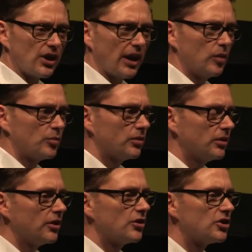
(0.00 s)
shape,
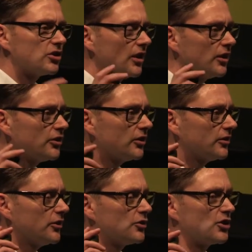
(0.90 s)

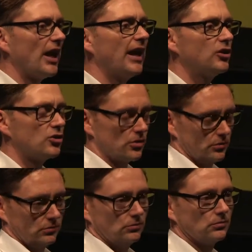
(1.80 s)
that change,
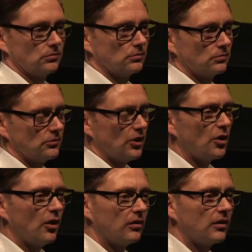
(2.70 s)

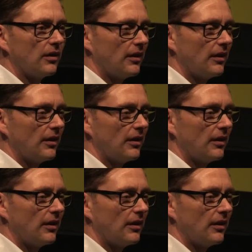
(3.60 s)
like our